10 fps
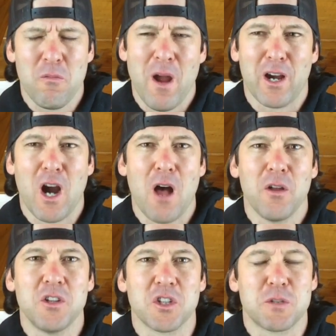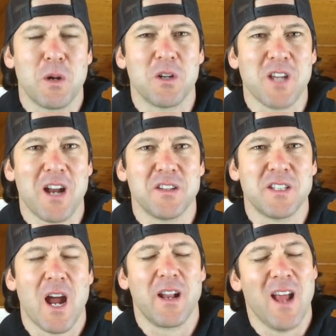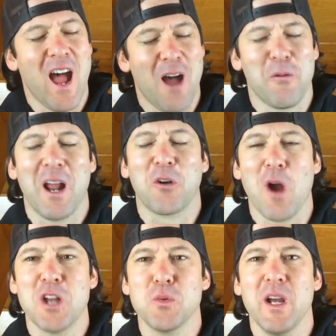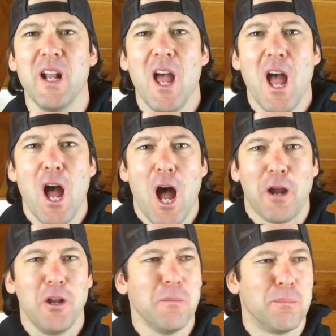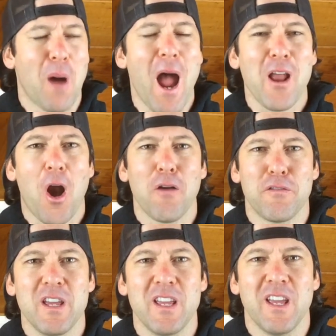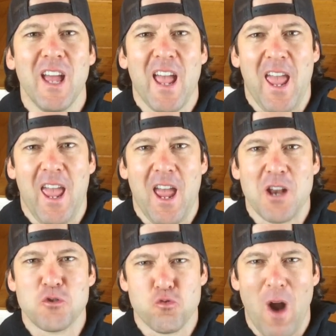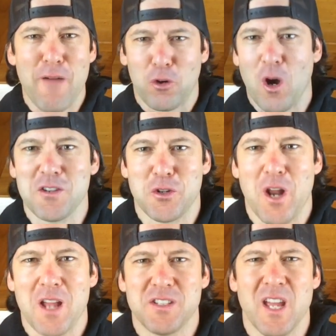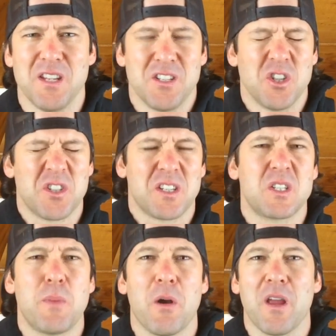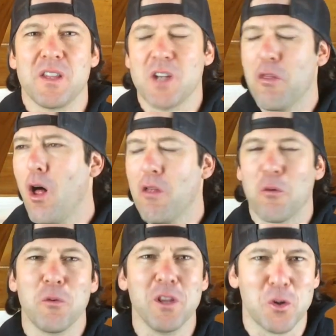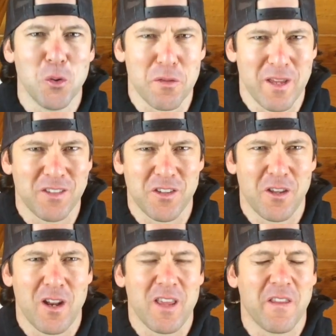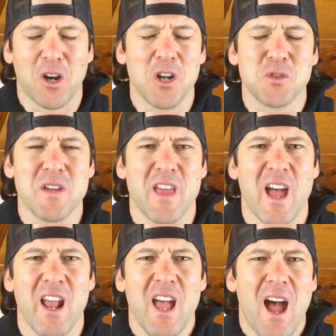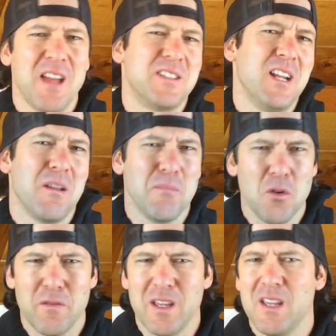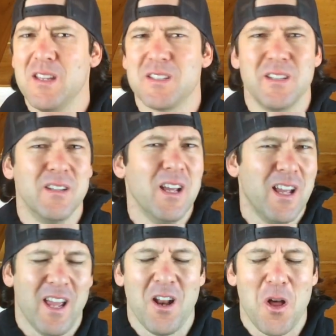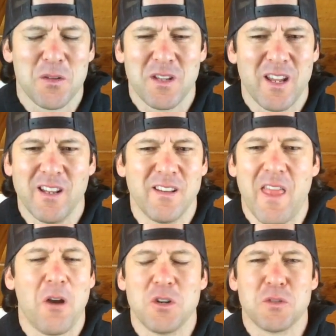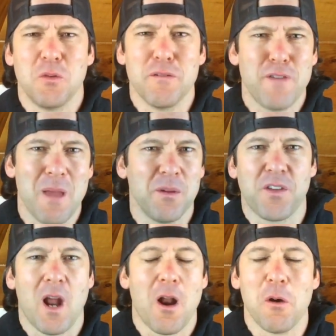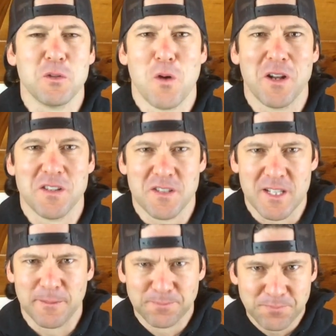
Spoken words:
my college experience, I decided when I graduate, I'm going to buy an RV and drive across the United States and just experience all the really cool things in the country that I'd seen in movies and that are just really famous that I'd always wanted to see.